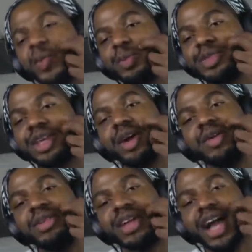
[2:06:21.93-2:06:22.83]

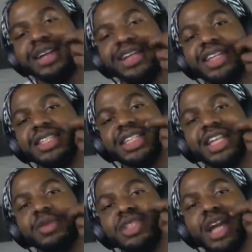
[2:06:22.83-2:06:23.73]
So I ditched, and
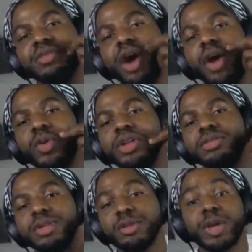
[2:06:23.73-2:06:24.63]
it was kind of awkward
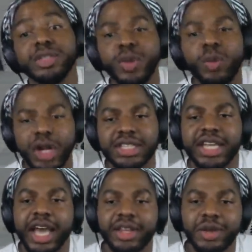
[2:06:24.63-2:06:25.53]
because we worked
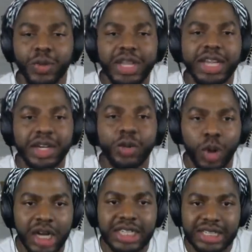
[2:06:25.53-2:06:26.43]
together. We literally
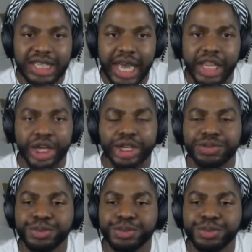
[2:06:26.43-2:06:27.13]
worked together.